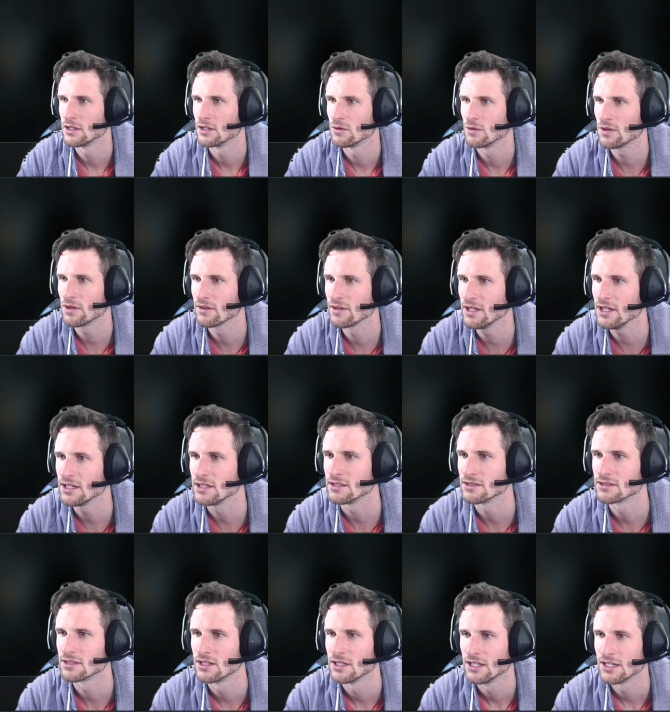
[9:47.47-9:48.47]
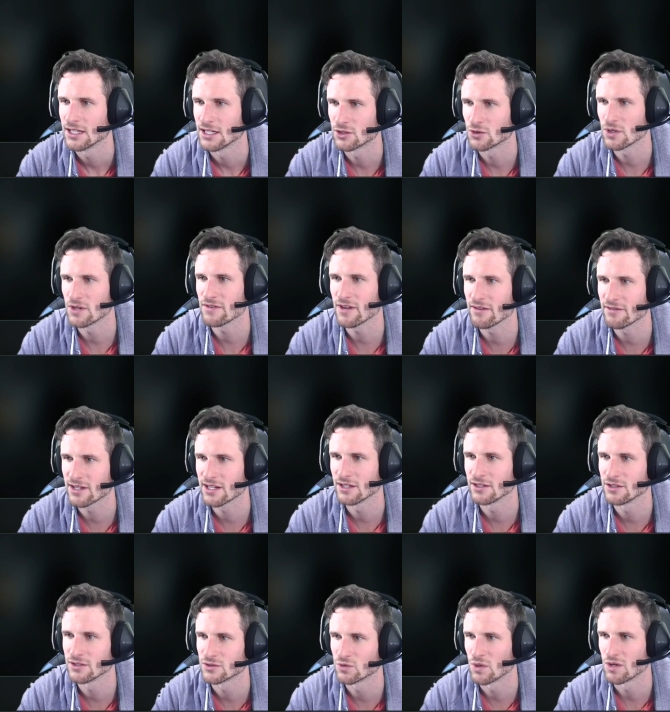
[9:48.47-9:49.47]
What are these? Get 25
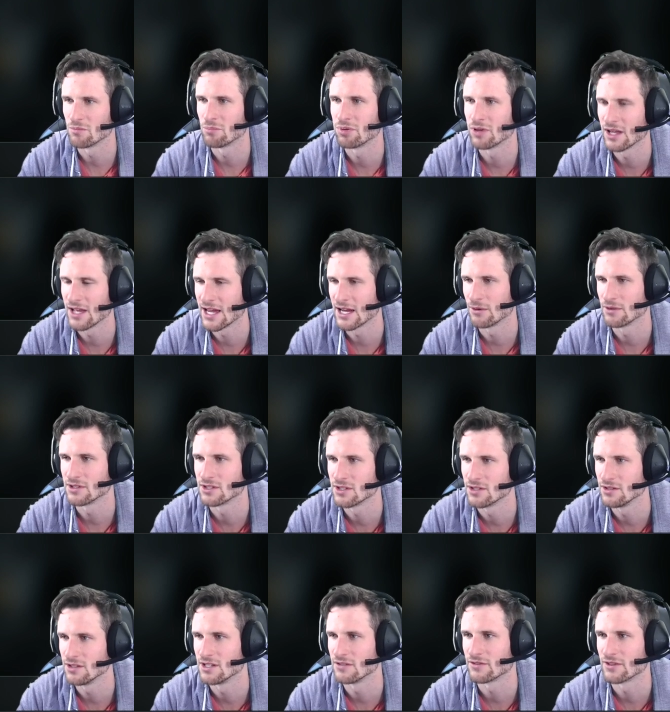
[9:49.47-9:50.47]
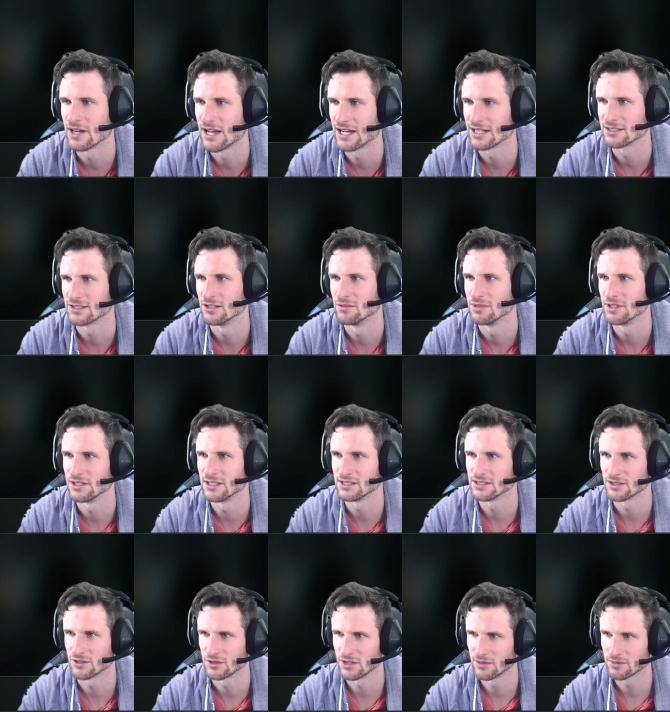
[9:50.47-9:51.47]
kills when playing with two different exo abilities
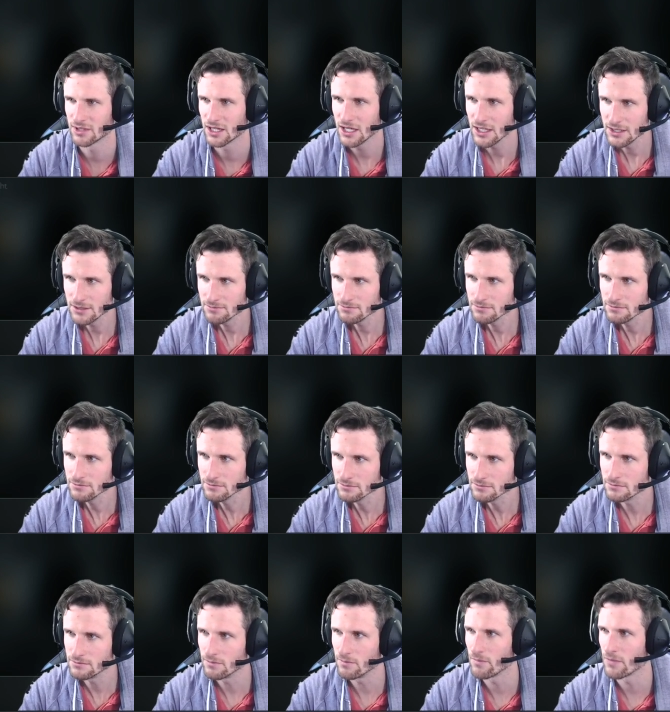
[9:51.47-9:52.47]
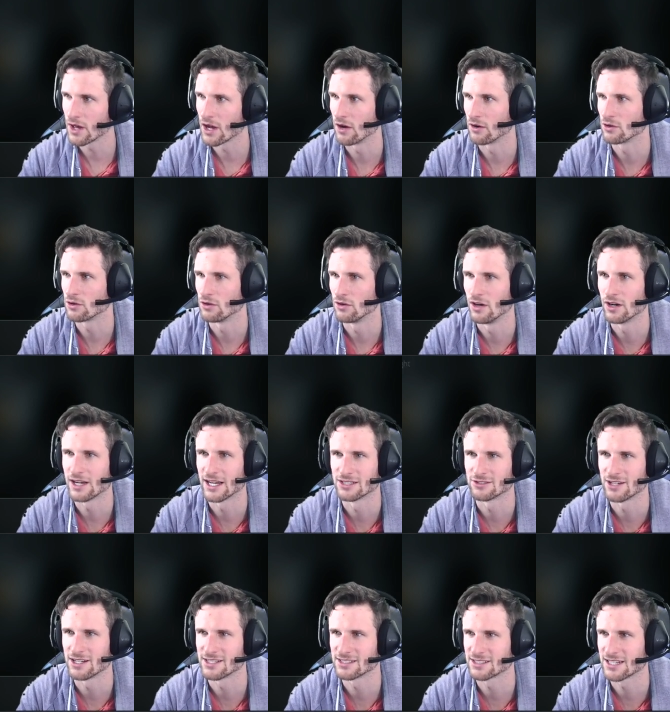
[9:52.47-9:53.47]
equipped. Oh, cool. Okay,
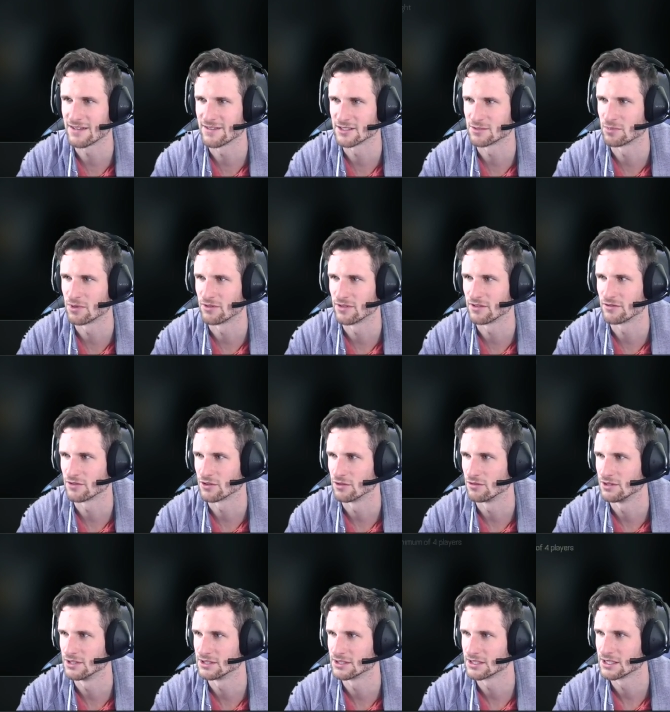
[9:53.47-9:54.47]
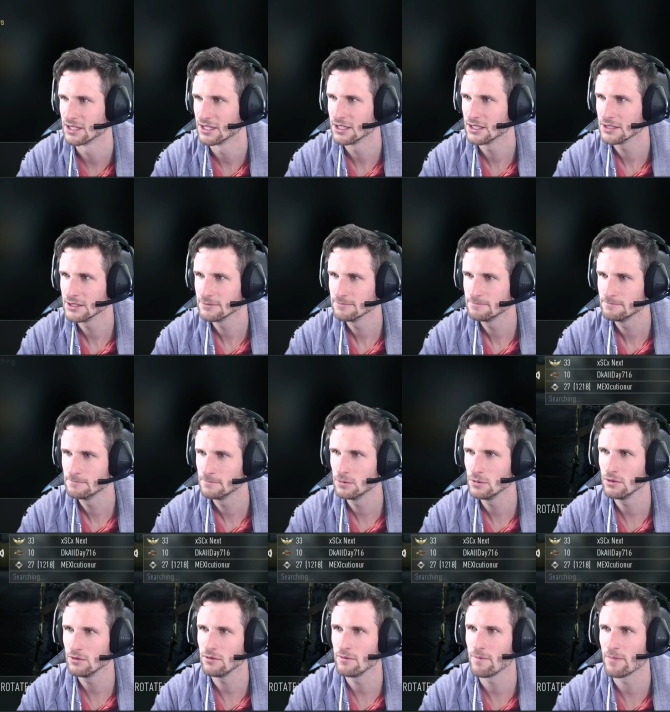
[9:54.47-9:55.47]
so I just got his peripheral ones.
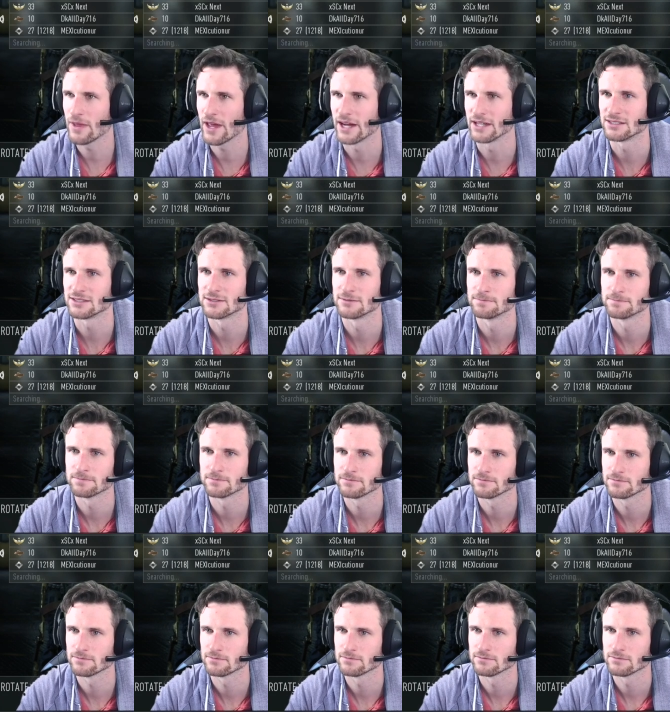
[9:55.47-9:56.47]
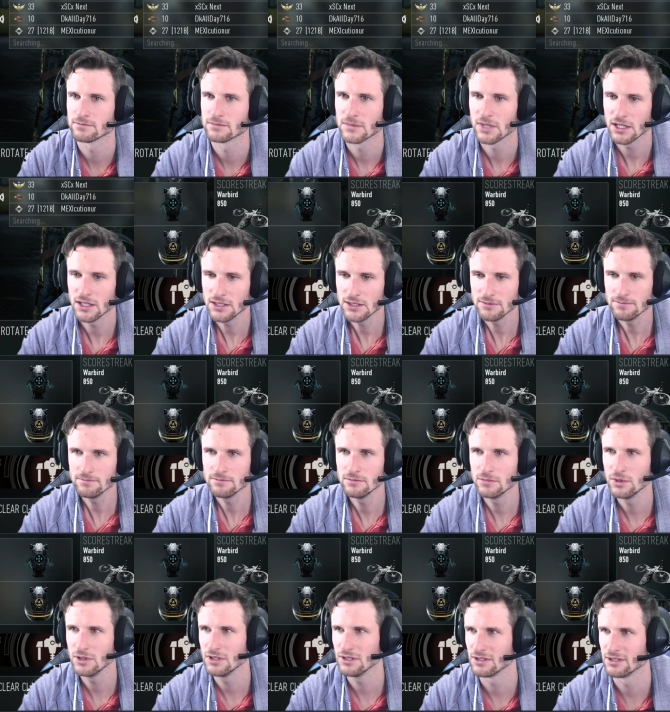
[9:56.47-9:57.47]
Nice.
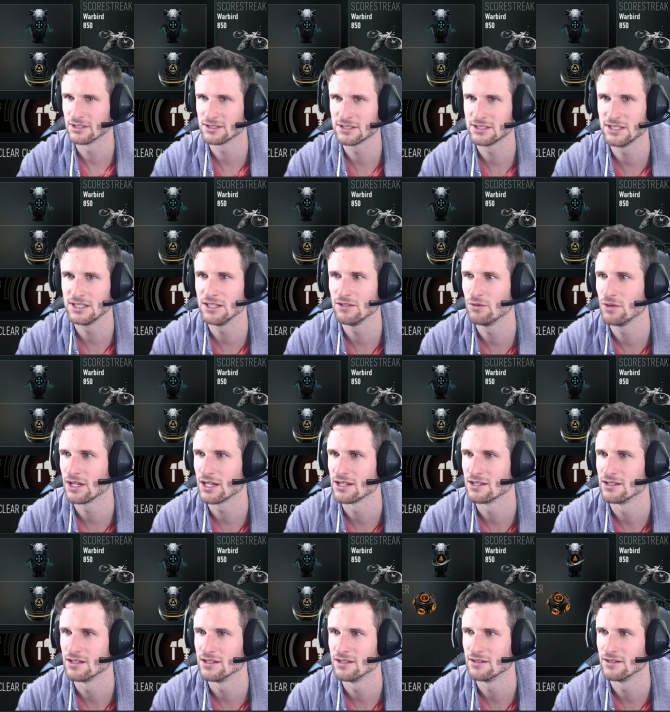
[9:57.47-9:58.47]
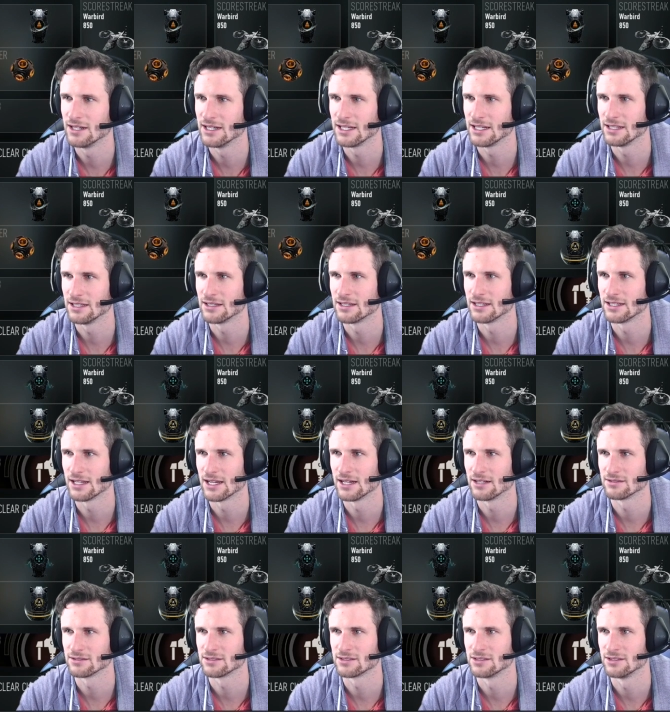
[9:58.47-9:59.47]
Let's see if we can do anything
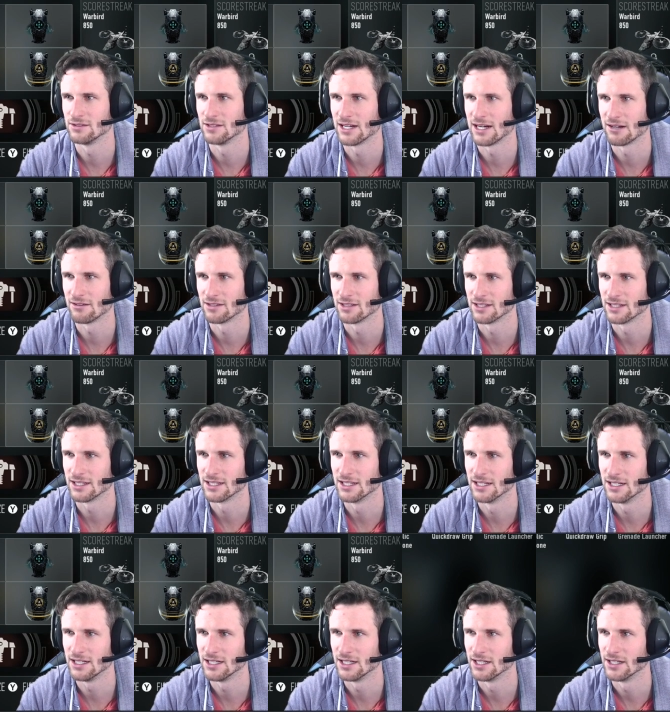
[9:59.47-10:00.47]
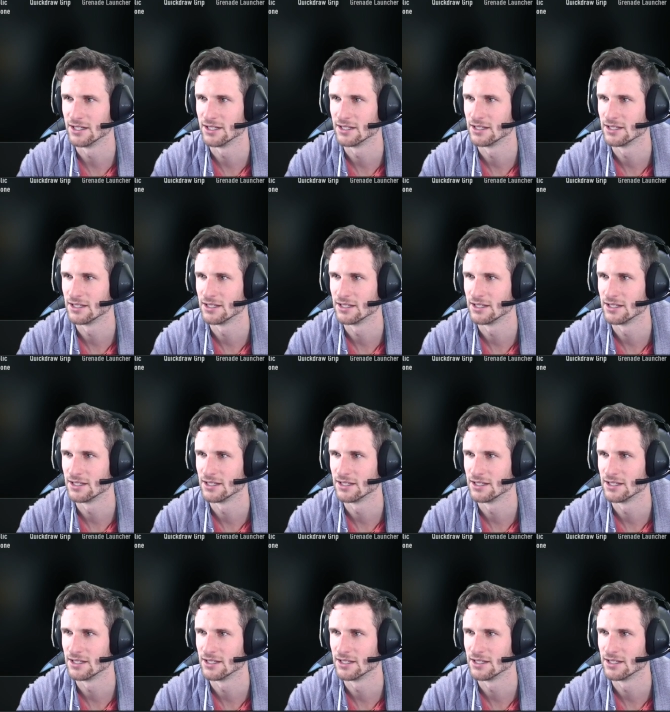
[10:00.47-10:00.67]
else to our gun.